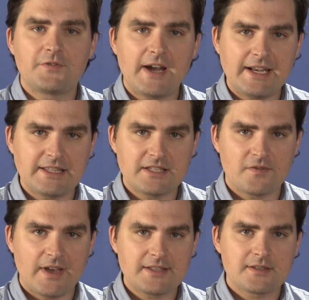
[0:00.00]
defining these
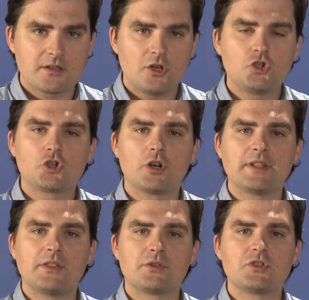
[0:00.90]
events,
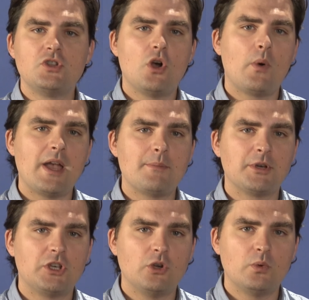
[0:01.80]
ensuring that there's no
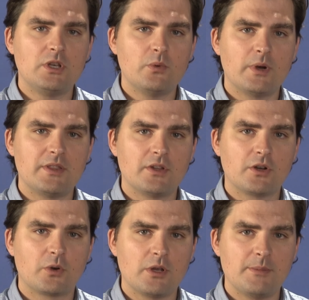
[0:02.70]
ambiguity when the
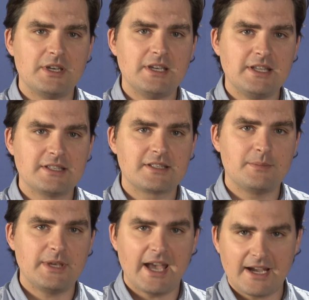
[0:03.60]
agreement needs to be